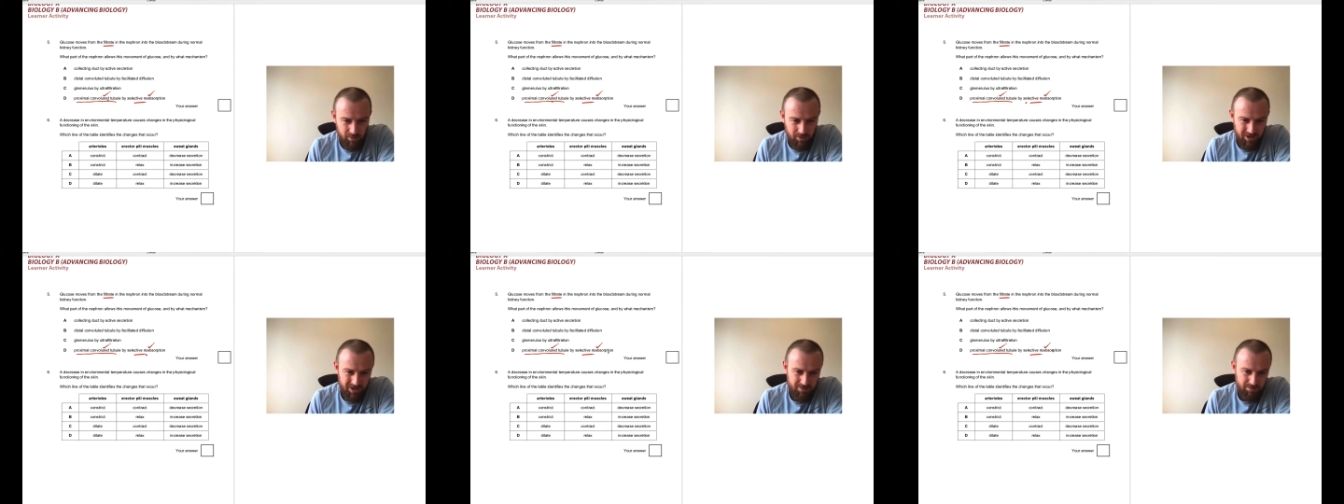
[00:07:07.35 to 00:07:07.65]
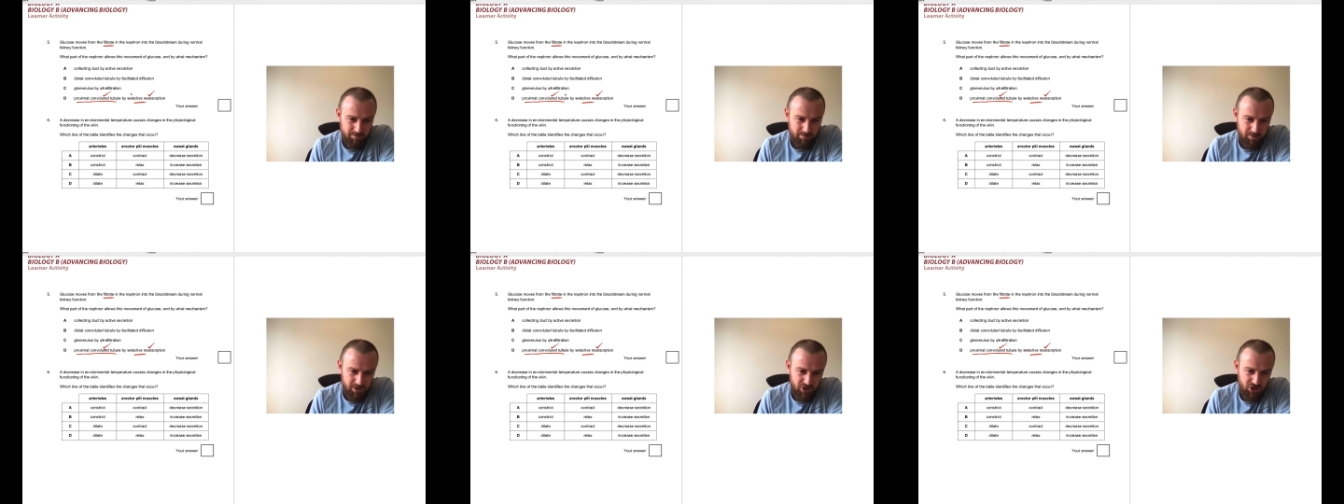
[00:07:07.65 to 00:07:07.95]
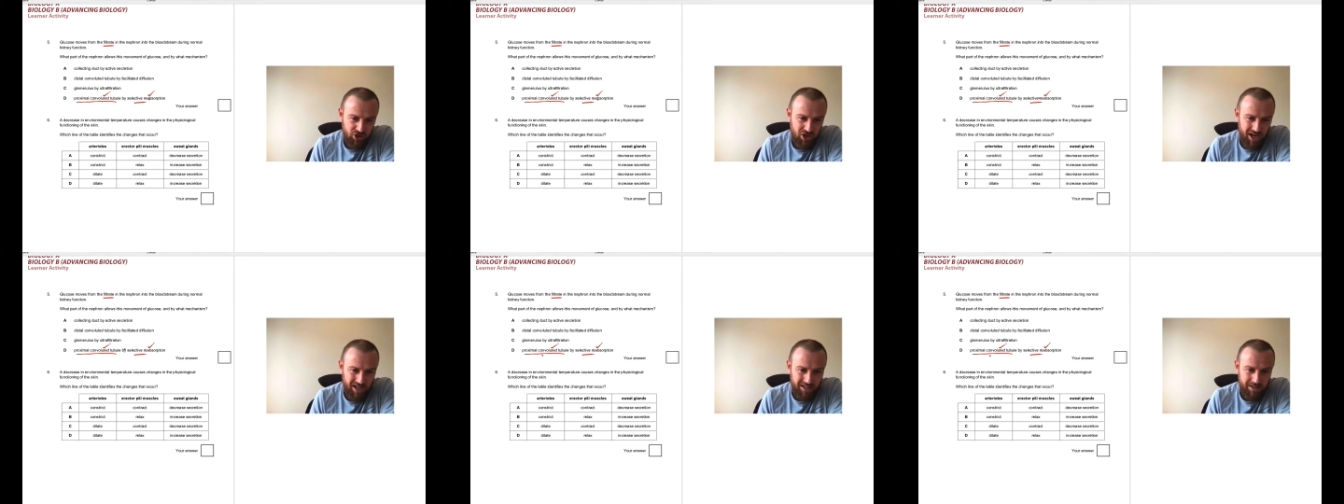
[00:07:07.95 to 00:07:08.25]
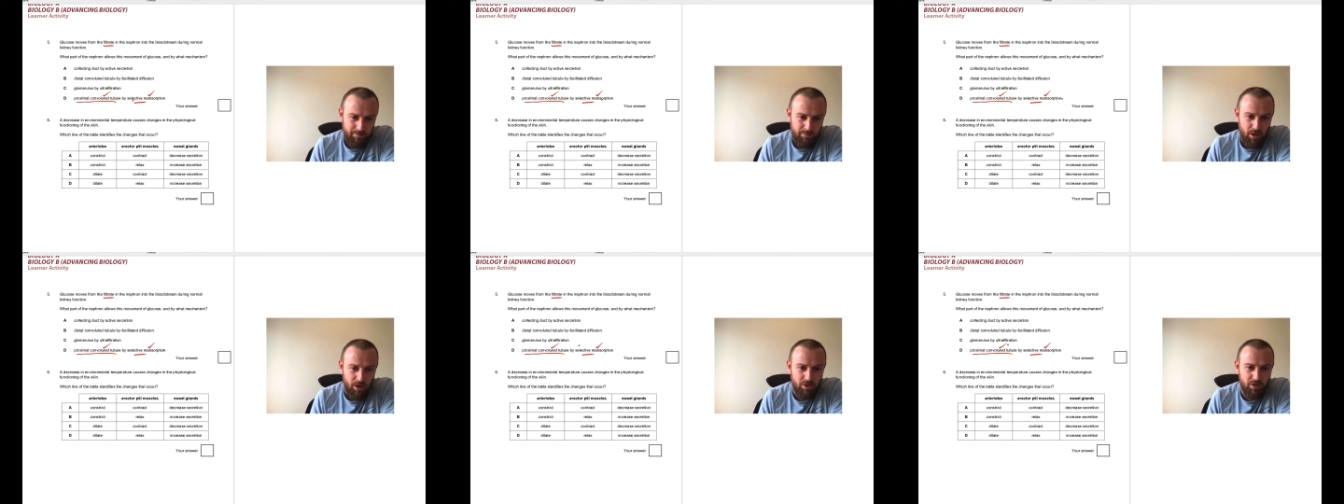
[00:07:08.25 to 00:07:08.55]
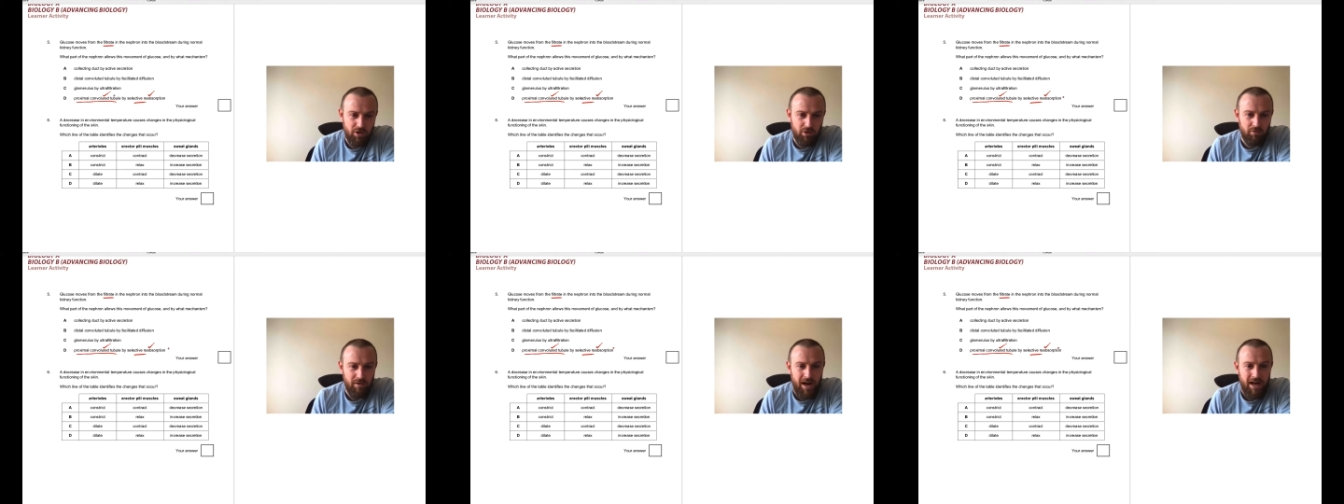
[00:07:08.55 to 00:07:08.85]
We just must check they're both
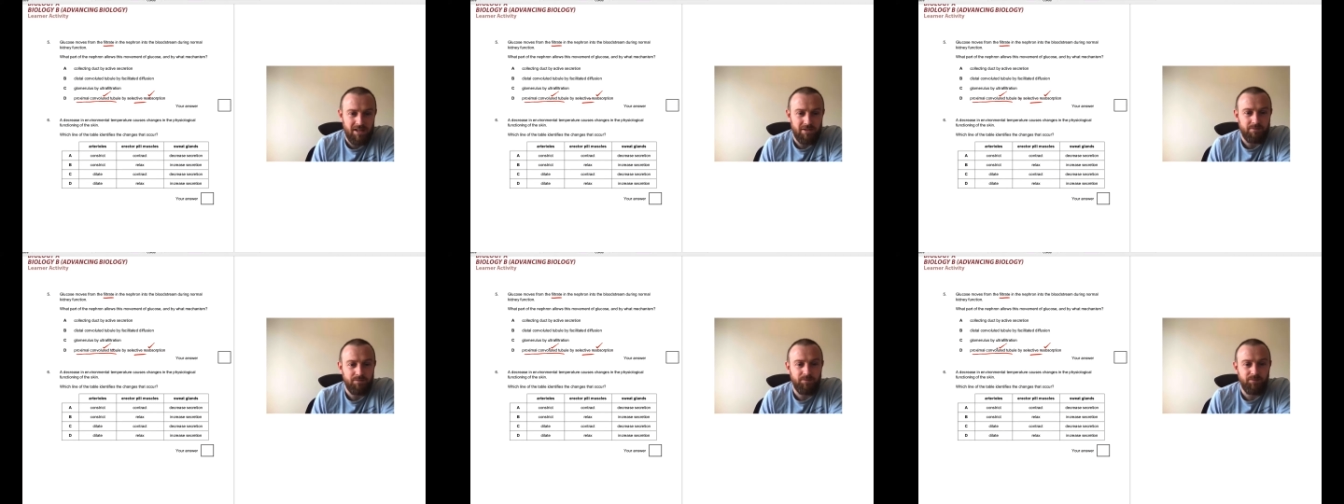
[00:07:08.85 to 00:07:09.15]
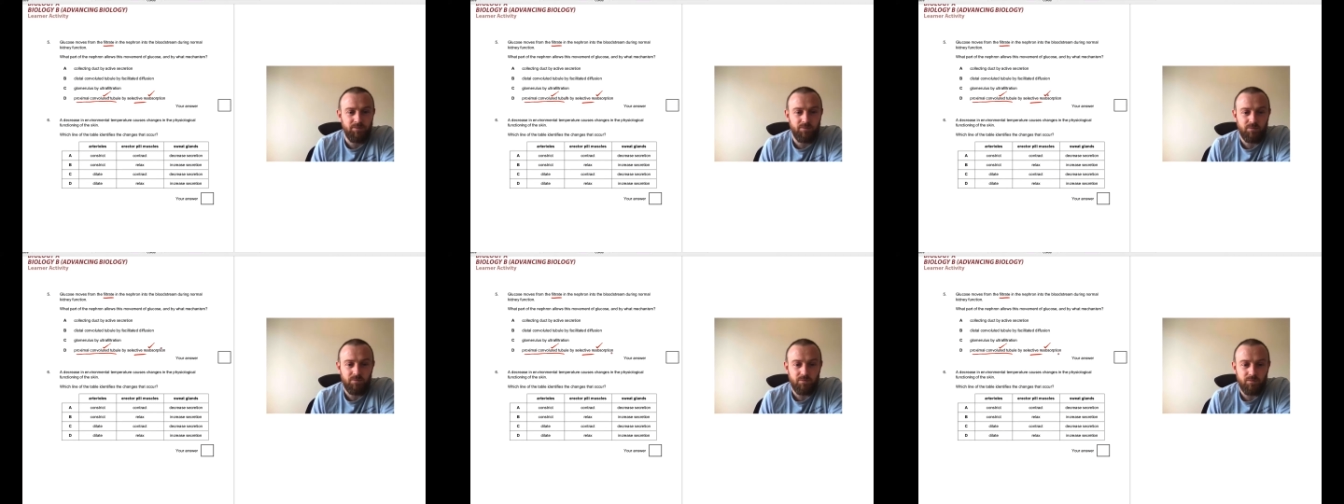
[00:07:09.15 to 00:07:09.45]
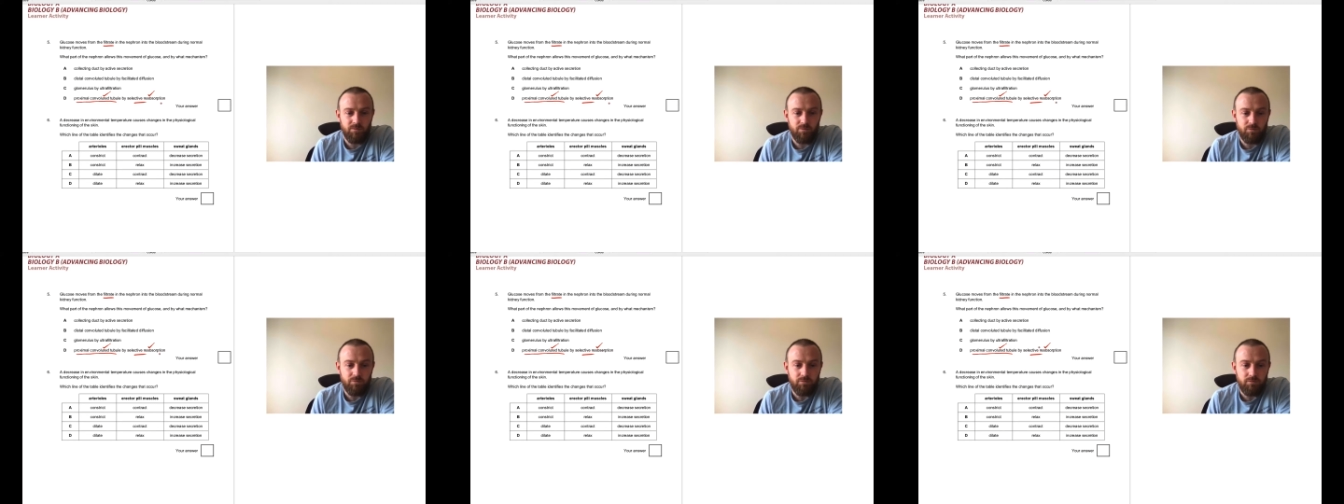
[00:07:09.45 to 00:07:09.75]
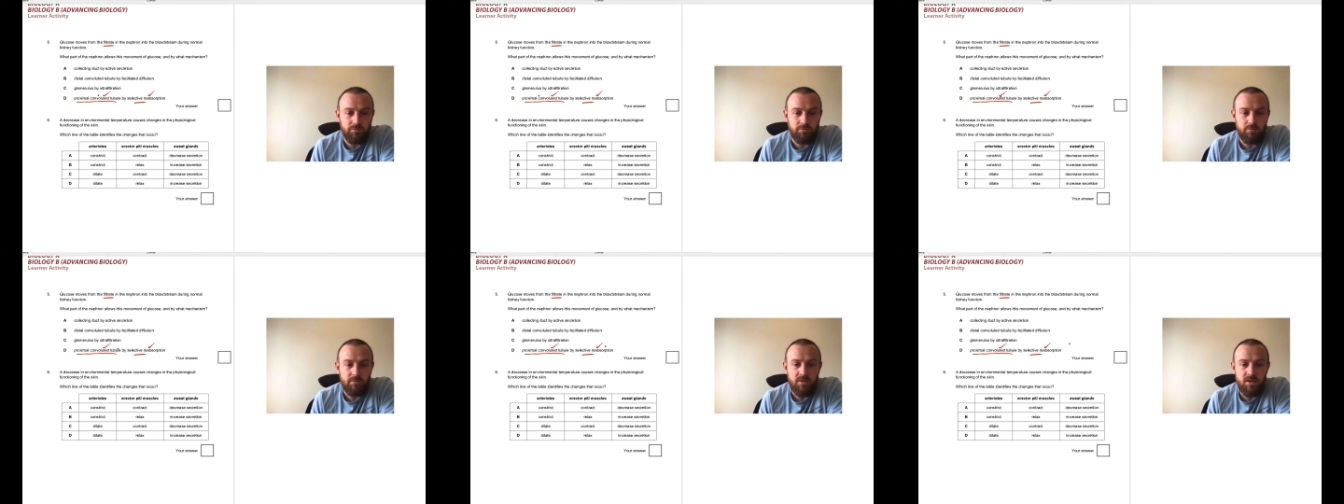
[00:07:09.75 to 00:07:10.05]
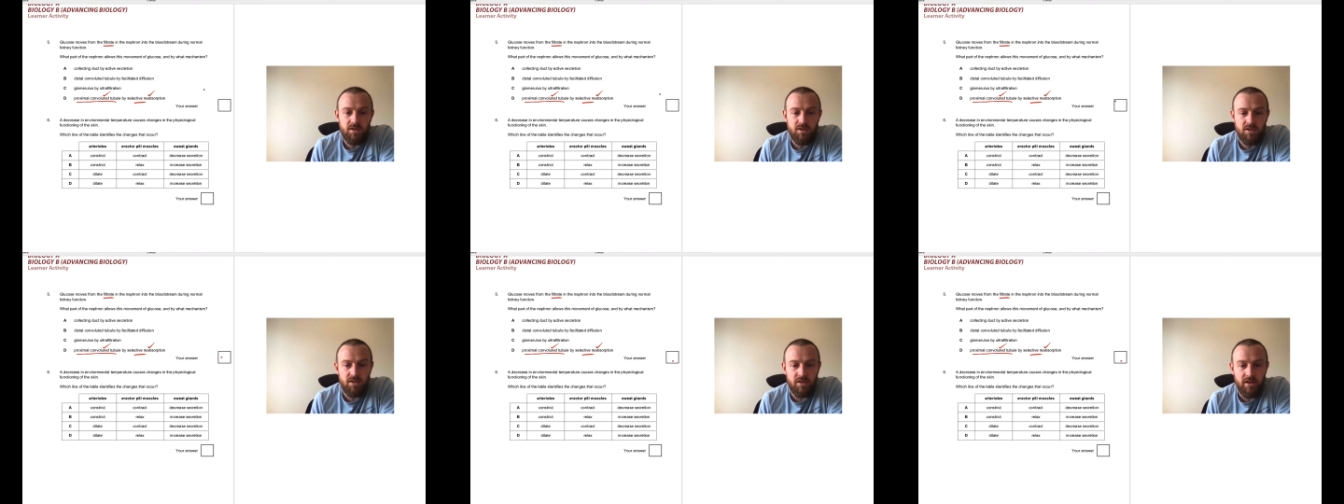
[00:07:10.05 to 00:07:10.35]
correct.
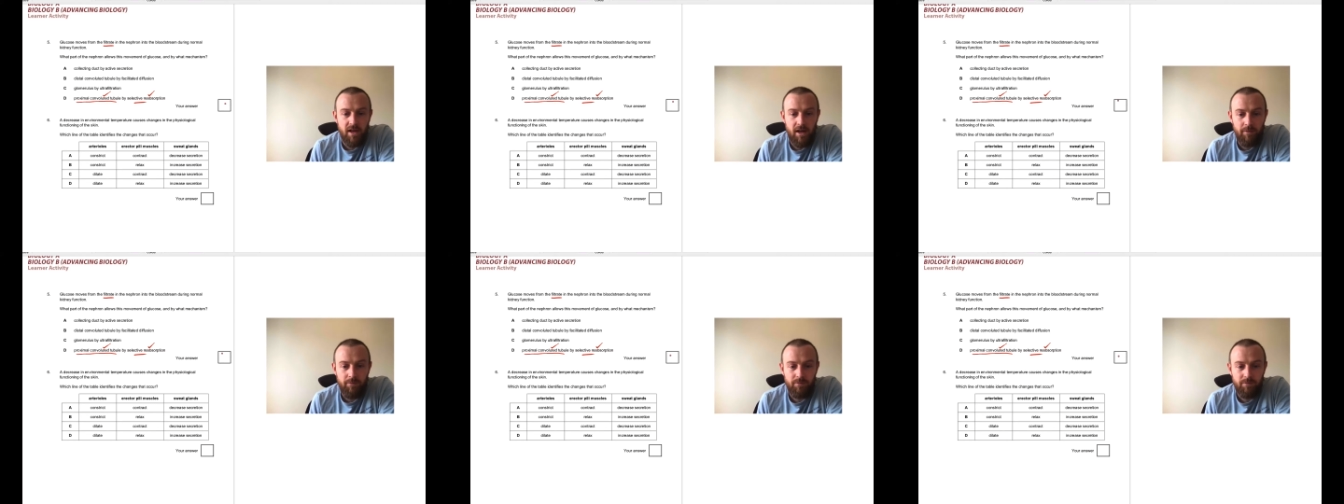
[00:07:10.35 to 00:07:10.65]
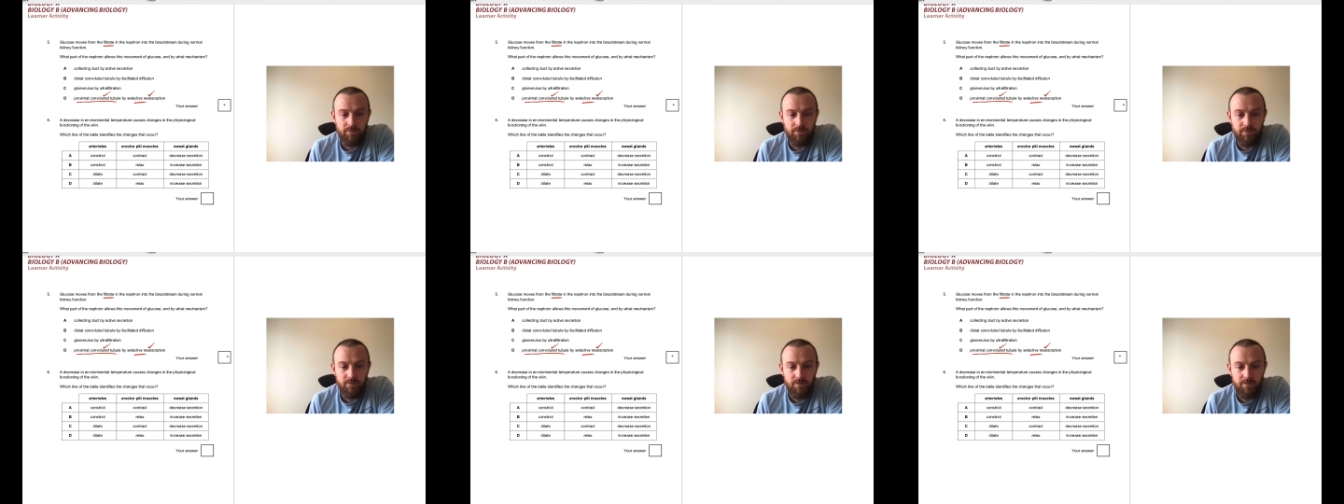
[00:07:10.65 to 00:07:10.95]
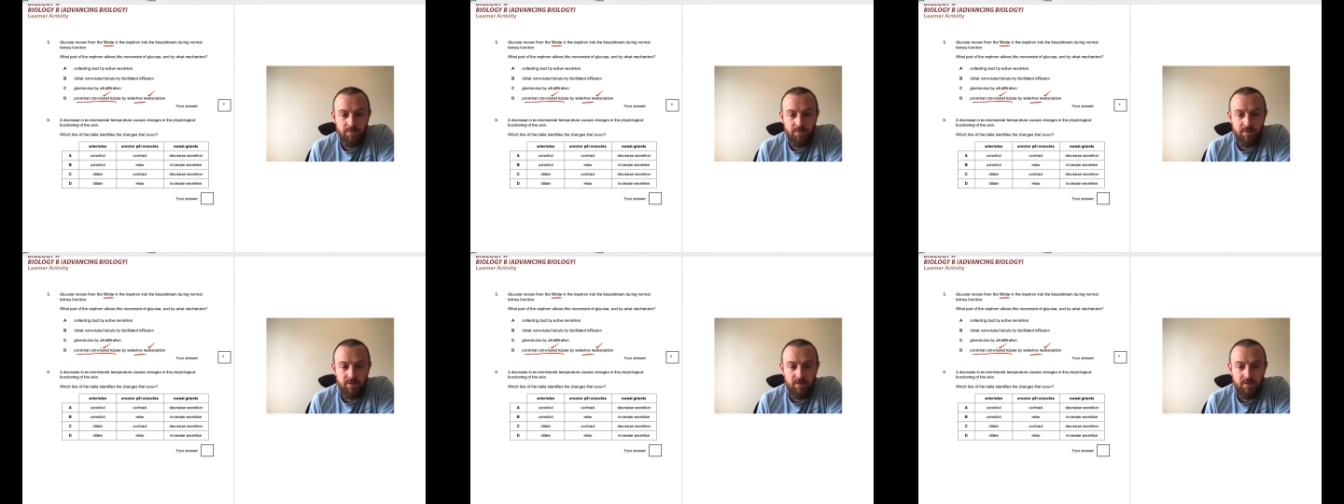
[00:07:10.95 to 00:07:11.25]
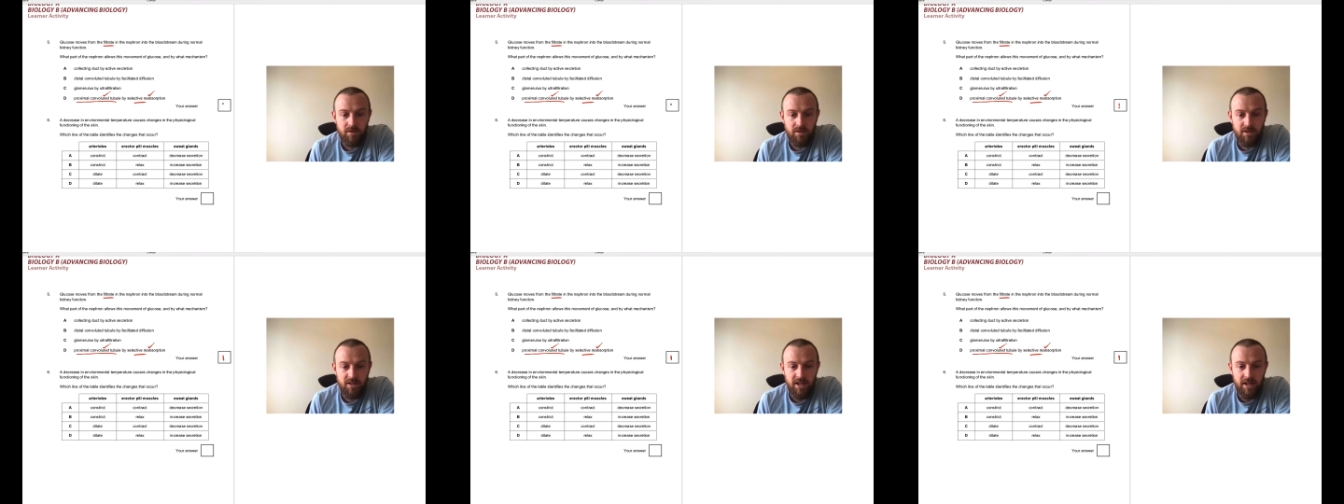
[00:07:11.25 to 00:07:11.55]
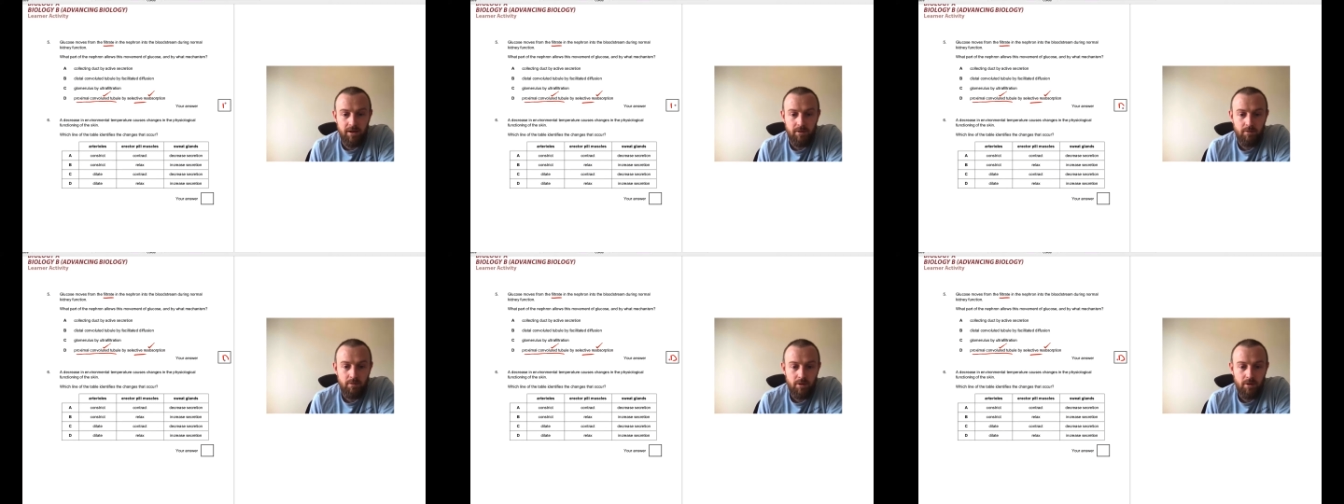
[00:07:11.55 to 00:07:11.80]
So yeah, D.